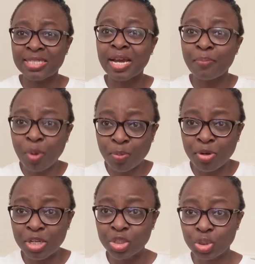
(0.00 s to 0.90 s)
entire
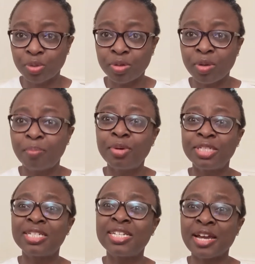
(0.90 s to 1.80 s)
population,
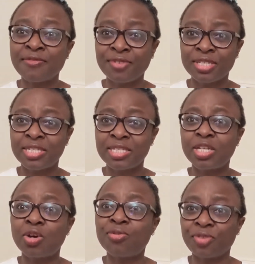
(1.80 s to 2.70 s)
but the
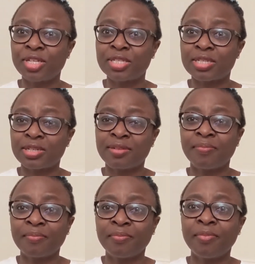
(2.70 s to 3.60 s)
diversity of it
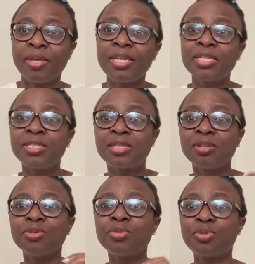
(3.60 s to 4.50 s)
is
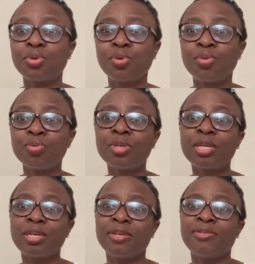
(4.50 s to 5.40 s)
so
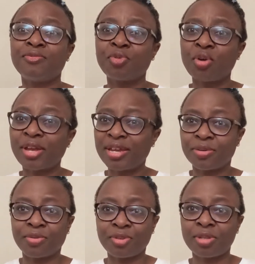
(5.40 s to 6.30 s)
key for
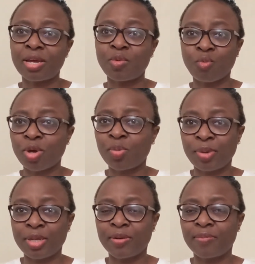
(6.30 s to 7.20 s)
health and
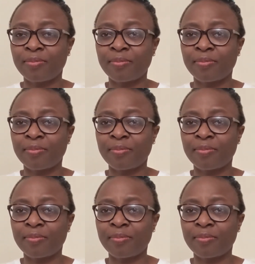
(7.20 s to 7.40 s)
well-being.